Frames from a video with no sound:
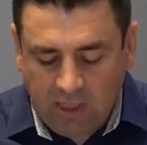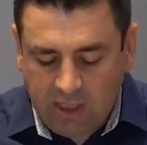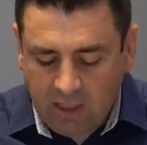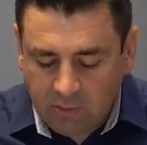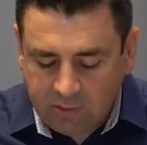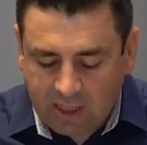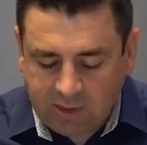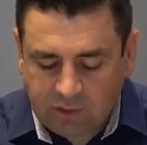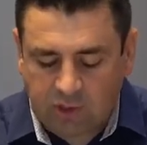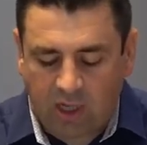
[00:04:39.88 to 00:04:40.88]
He who
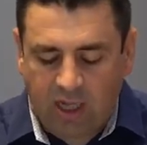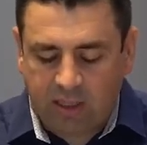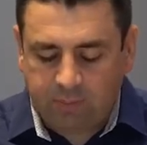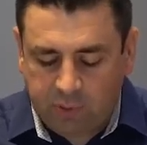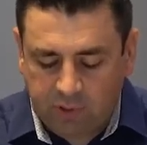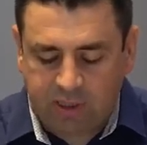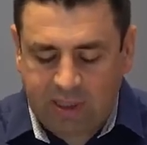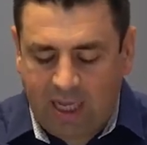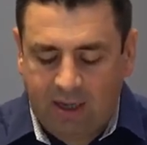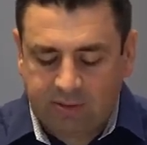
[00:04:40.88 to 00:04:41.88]
does not
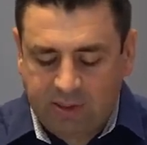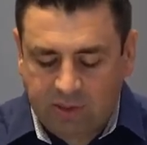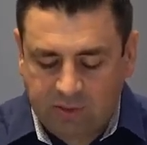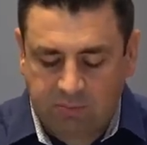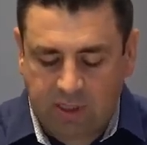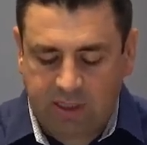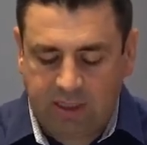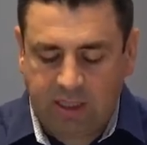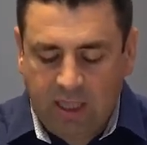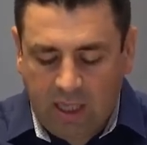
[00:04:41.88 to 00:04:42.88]
put out his
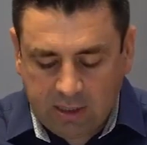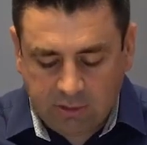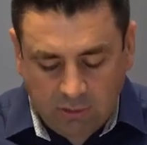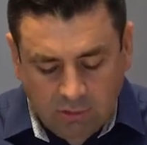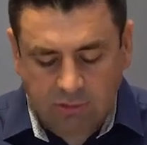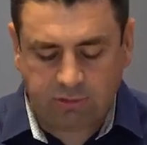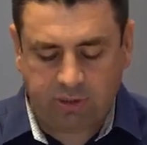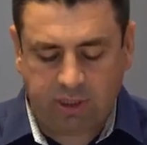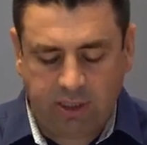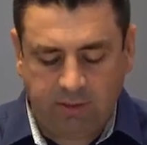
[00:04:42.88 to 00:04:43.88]
money at
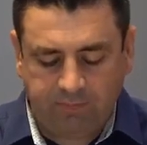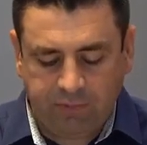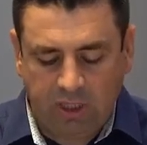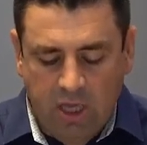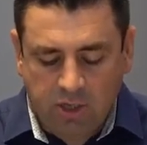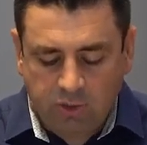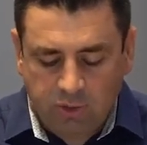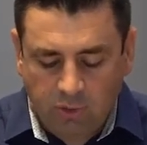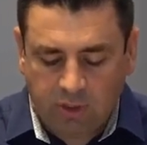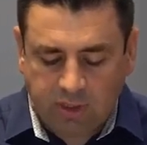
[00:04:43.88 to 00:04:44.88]
usury,
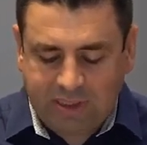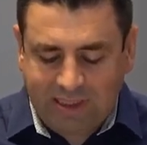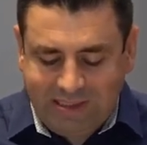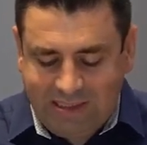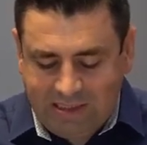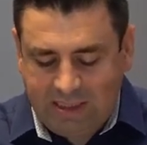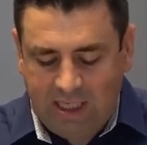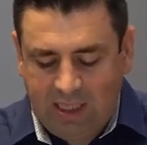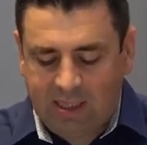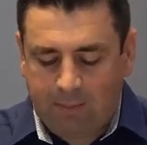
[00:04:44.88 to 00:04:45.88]
nor does he
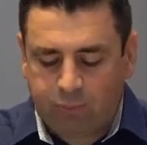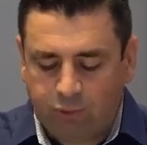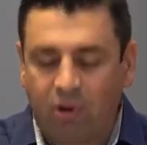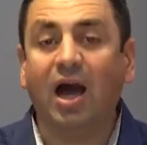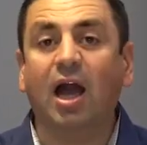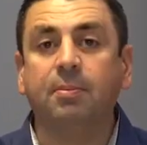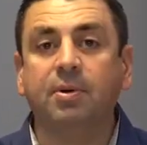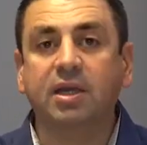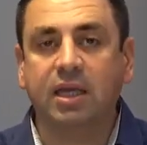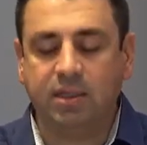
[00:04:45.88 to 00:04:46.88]
take a
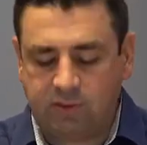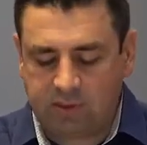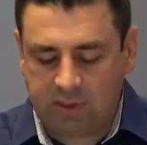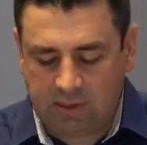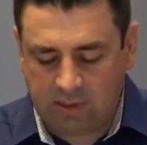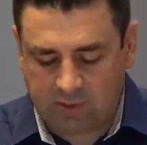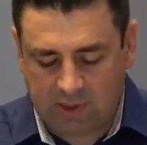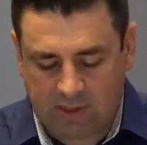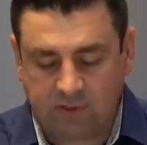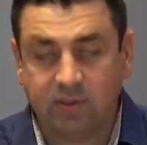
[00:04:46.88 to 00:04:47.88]
bribe against the
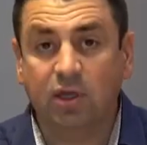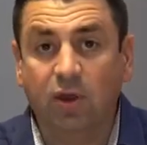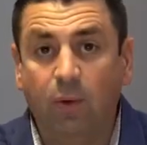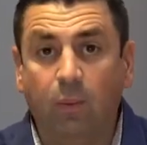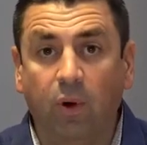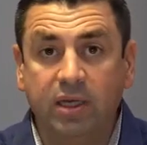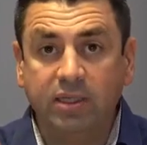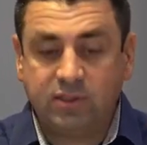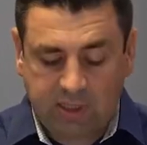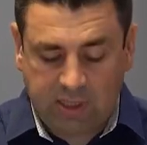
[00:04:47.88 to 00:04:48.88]
innocent. What
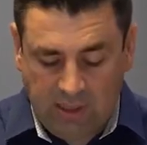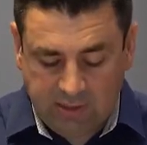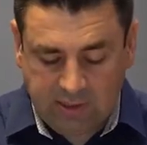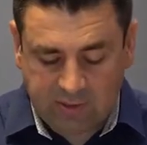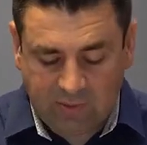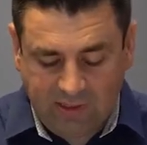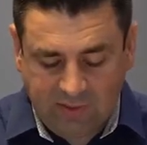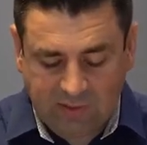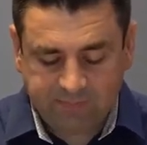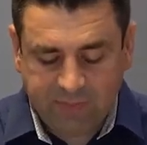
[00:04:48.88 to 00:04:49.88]
is the
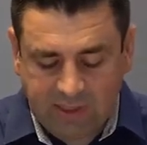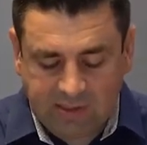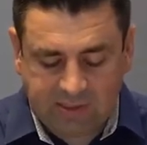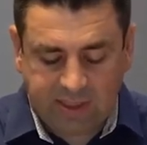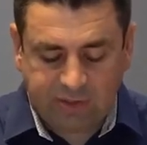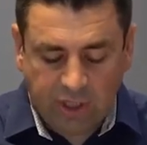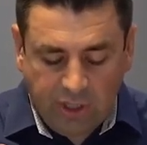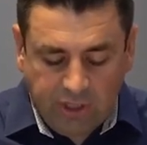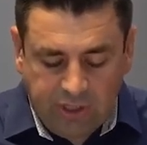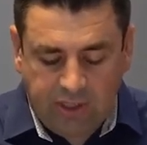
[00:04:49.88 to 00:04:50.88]
consequence? He says,
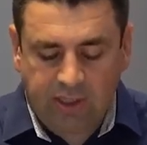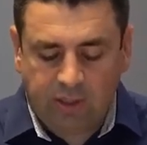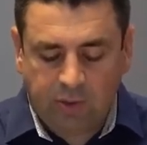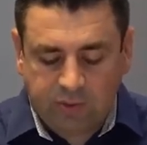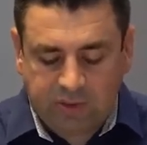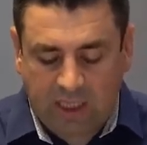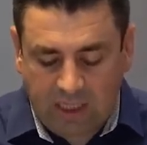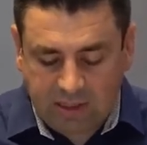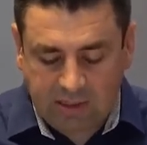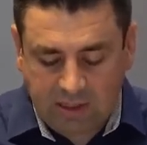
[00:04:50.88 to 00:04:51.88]
he who
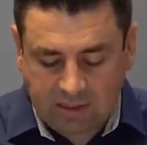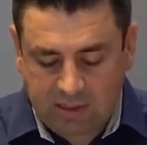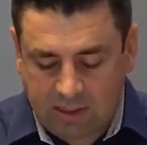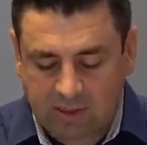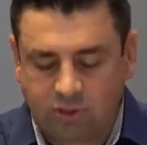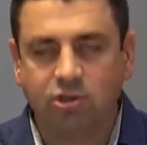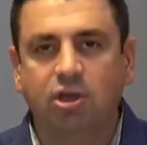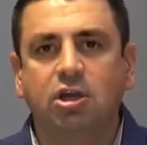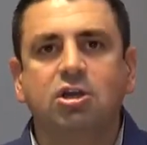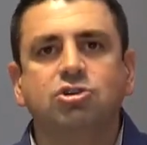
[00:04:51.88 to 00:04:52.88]
does these things
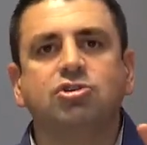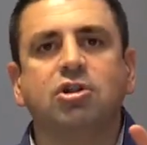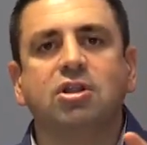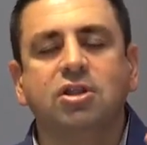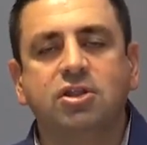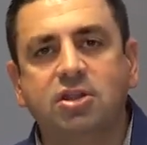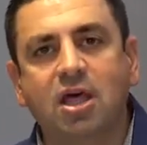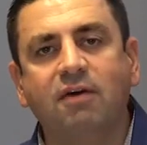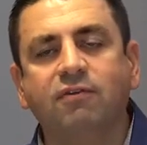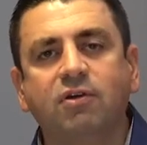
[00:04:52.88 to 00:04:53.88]
shall
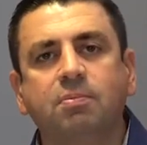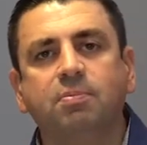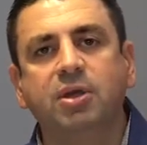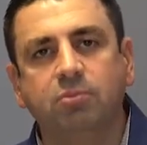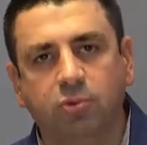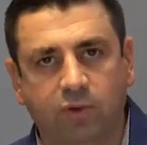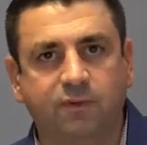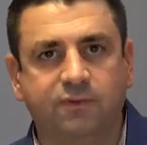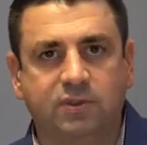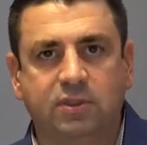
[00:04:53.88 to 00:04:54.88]
never be
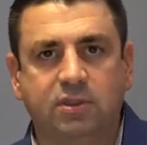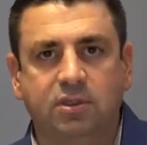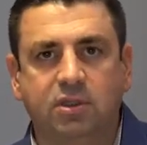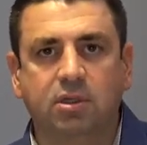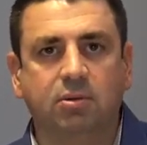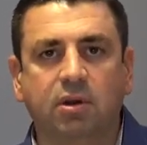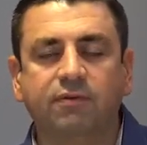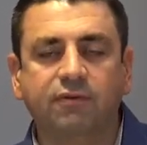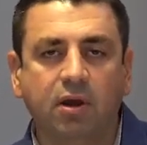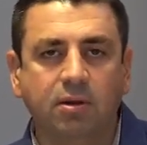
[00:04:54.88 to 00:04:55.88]
moved. You know
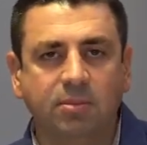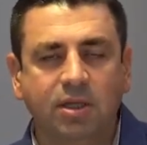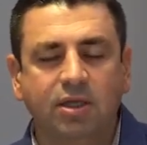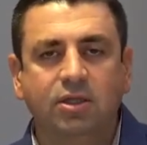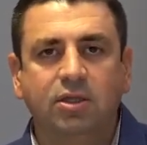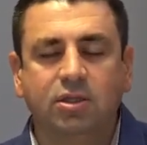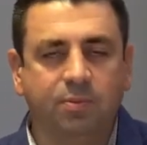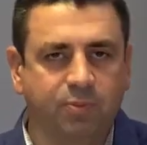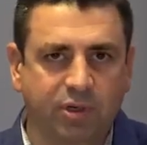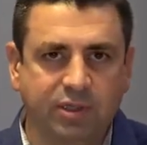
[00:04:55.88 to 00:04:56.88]
where from?
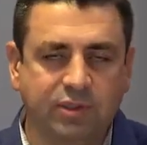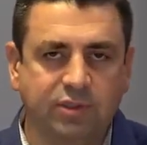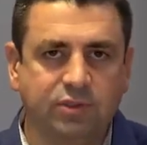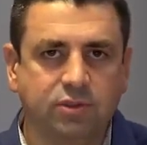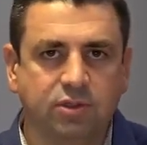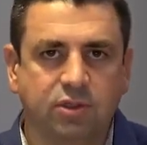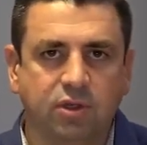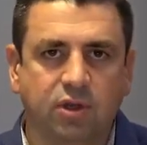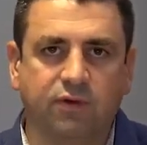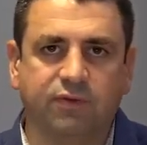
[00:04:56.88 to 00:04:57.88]
The presence
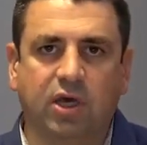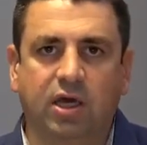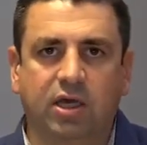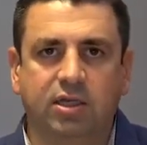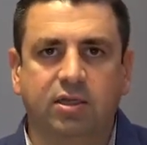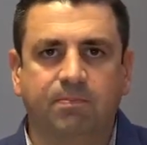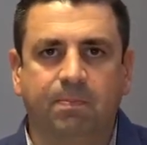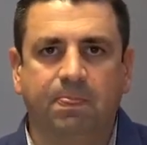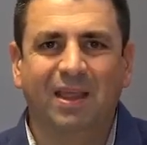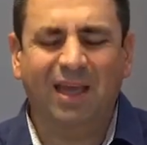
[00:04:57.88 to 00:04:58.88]
of God.
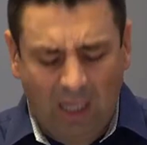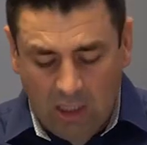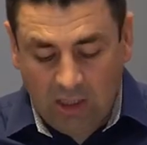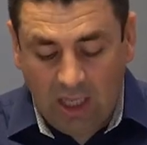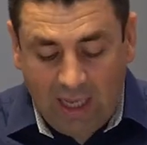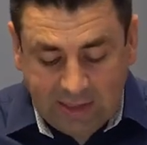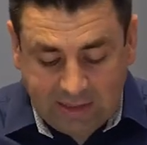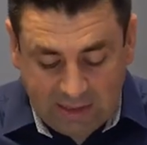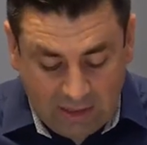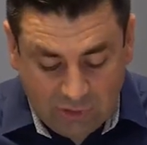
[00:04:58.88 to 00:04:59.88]
A
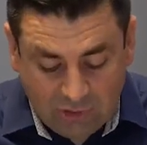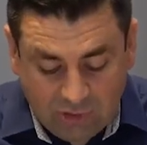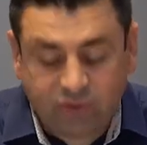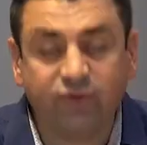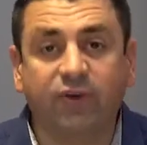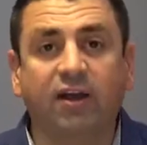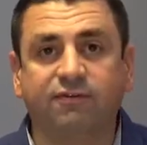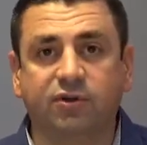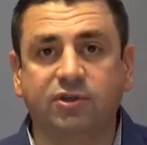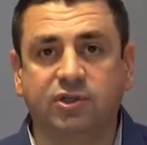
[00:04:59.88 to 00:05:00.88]
lot in just
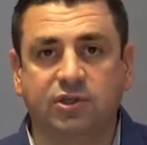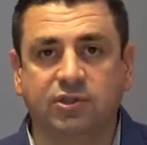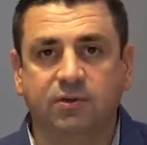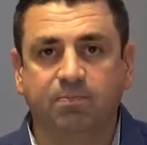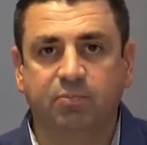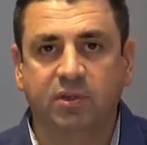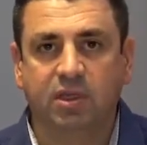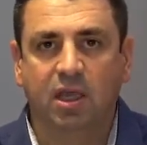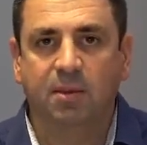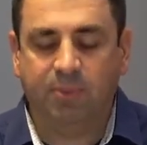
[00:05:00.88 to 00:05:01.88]
5 verses.
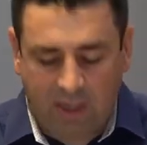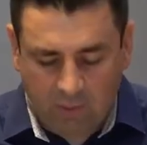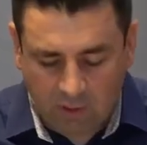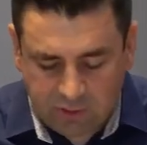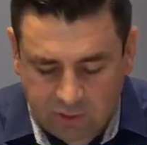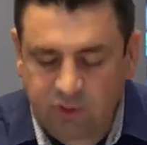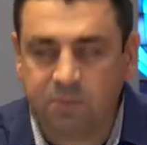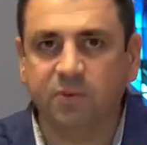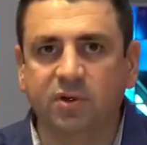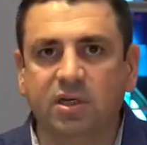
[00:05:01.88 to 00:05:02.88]
But I want you
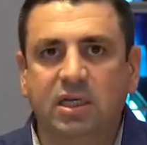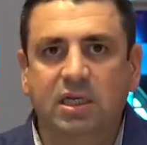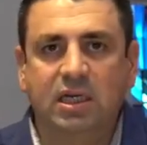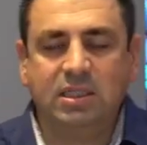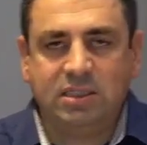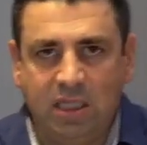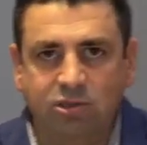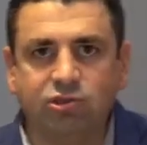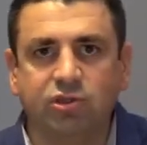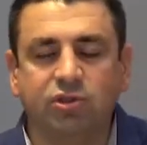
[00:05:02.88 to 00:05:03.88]
to put
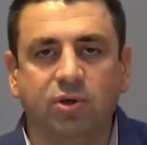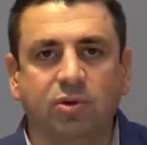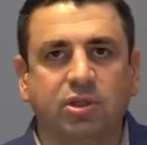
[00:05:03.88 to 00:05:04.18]
attention to